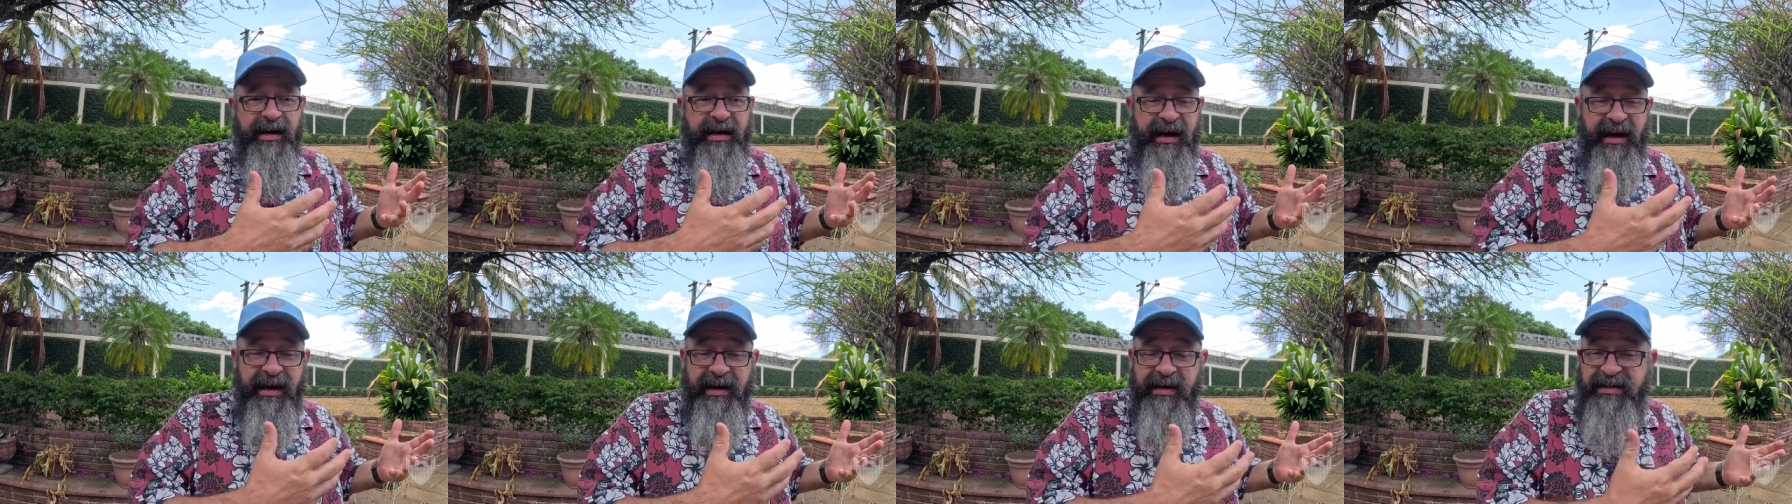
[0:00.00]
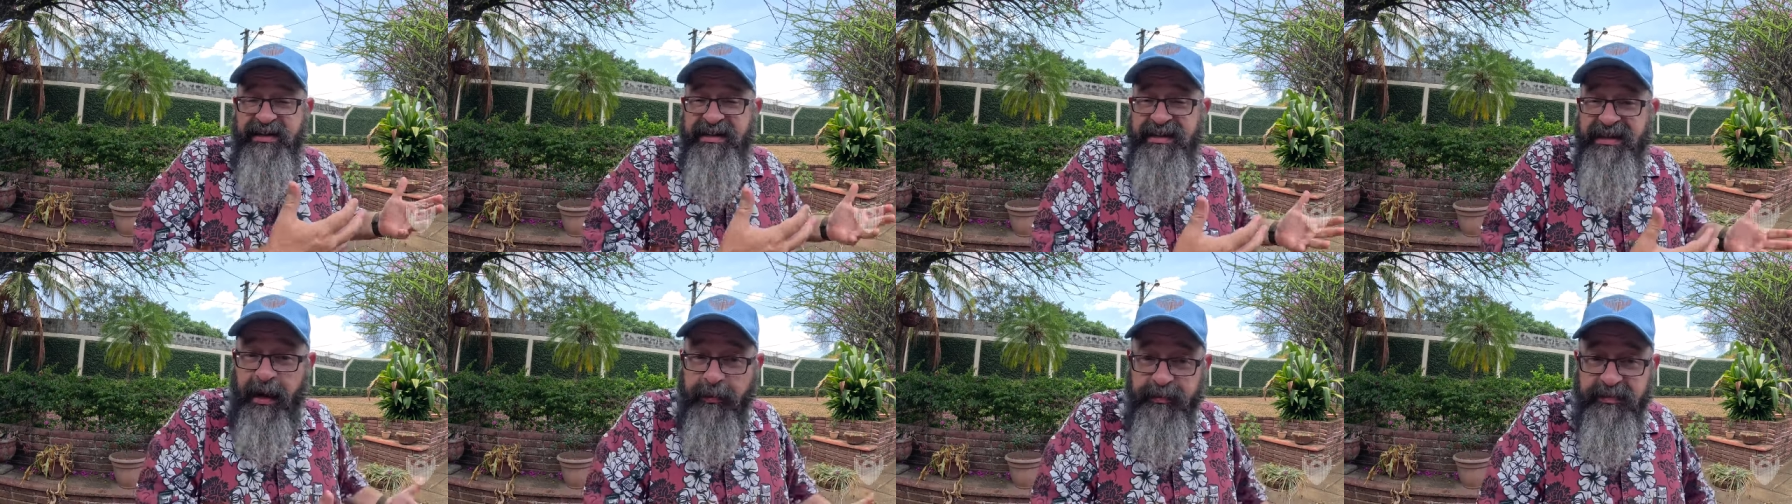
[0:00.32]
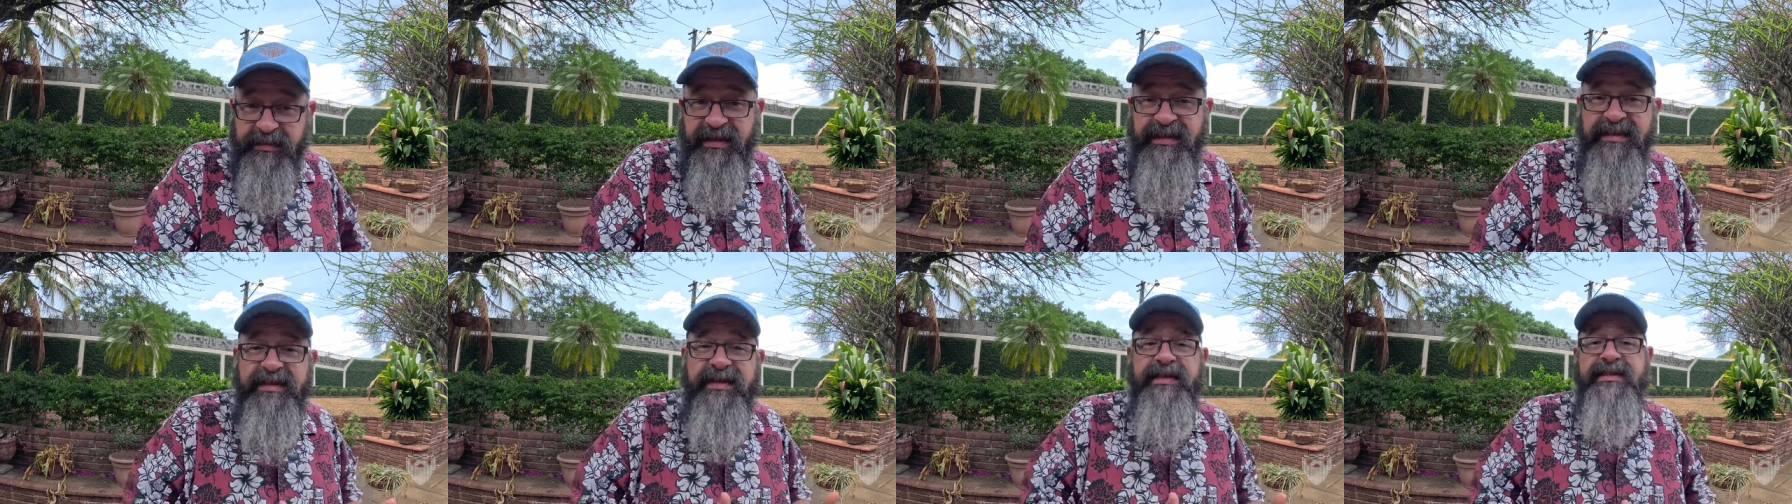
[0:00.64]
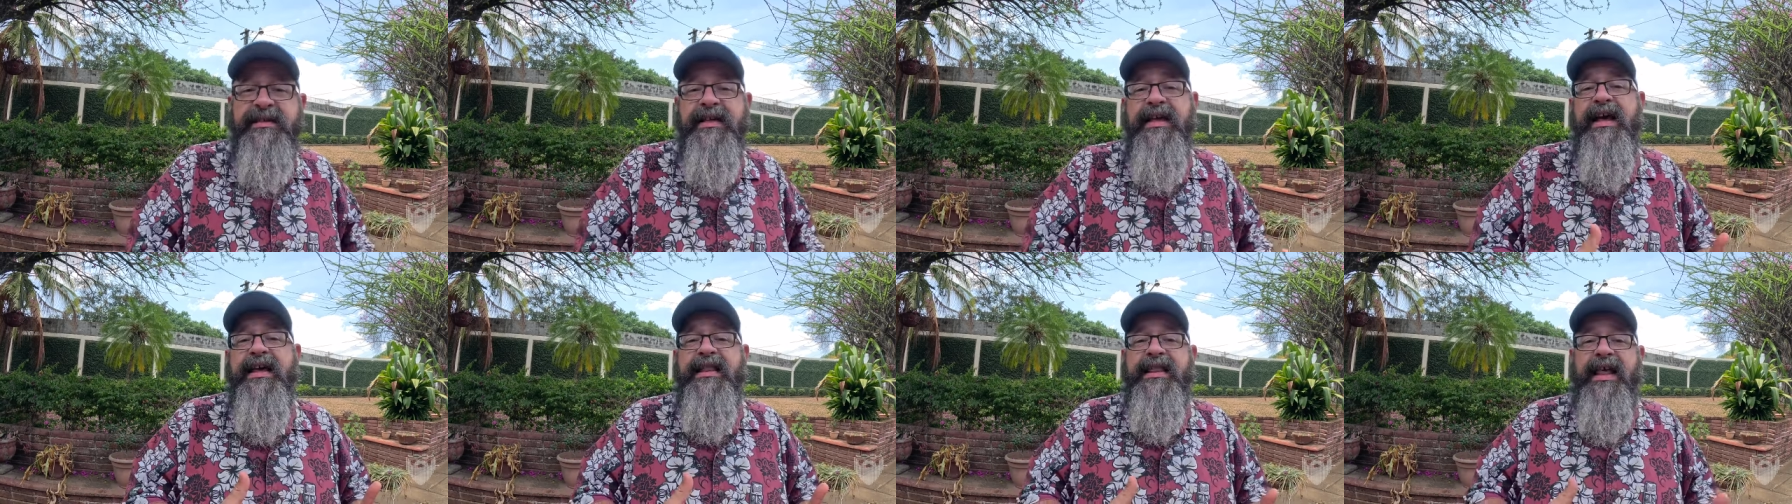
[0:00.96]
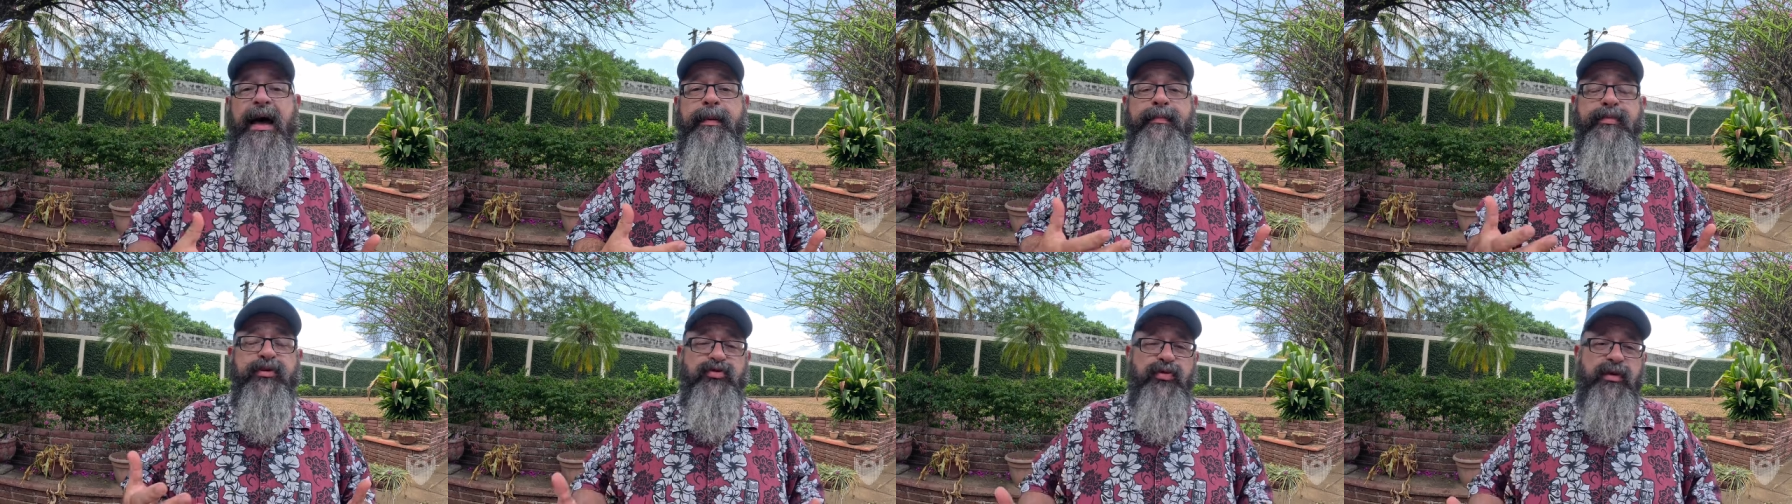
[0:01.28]
uh, substances like
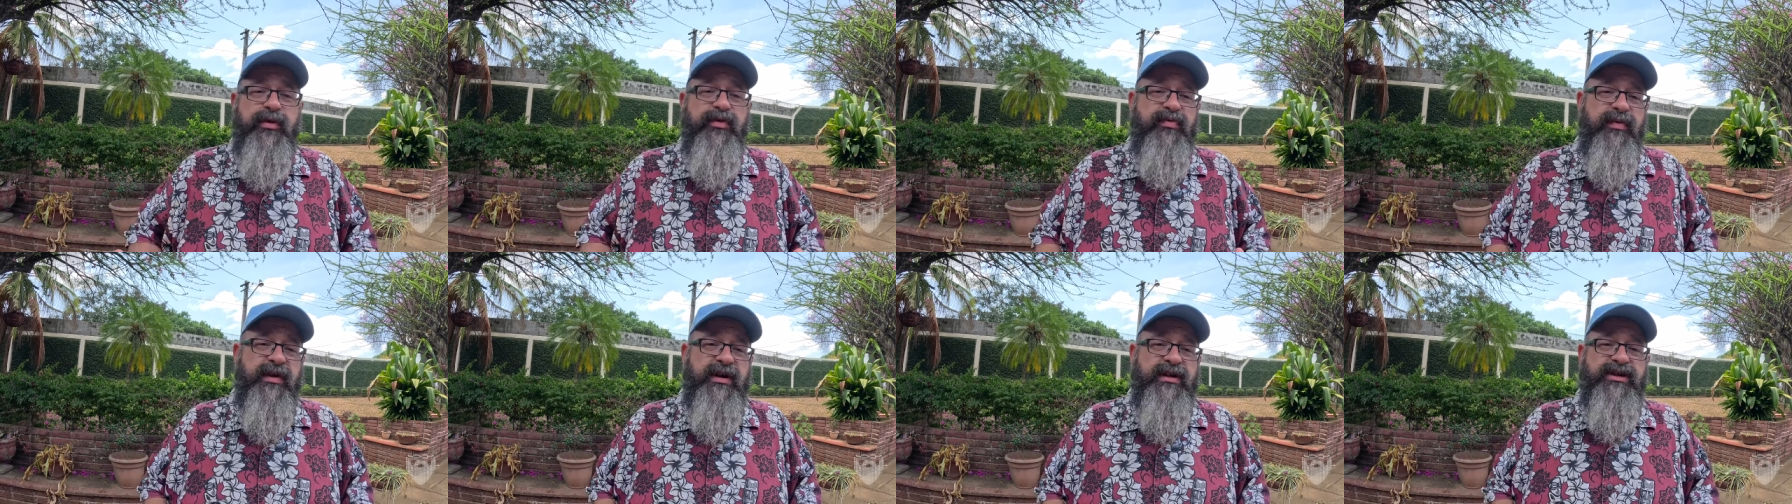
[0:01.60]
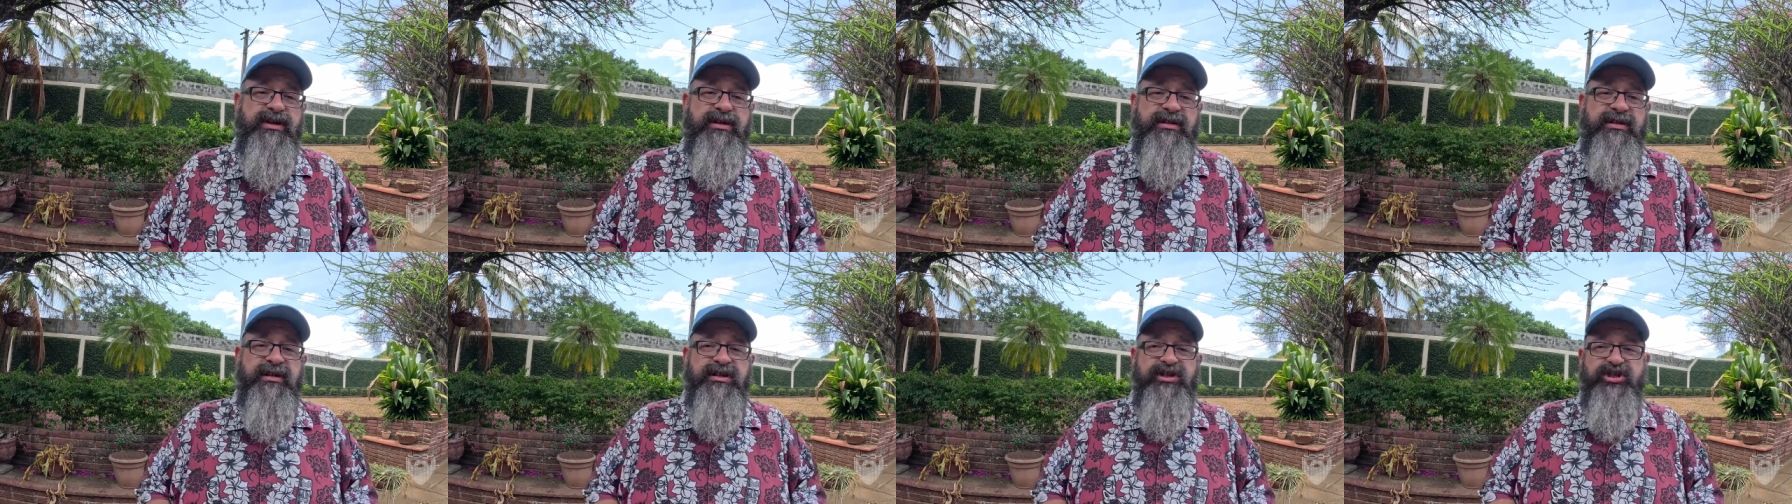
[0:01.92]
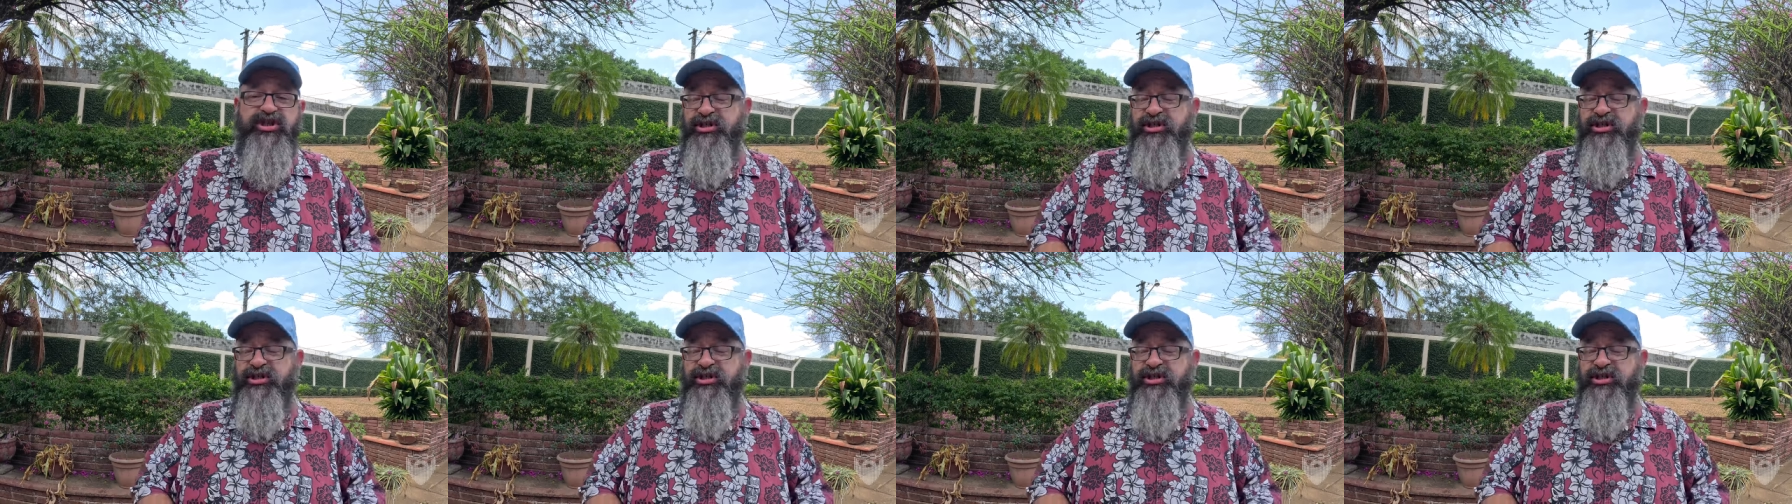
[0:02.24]
that between regions is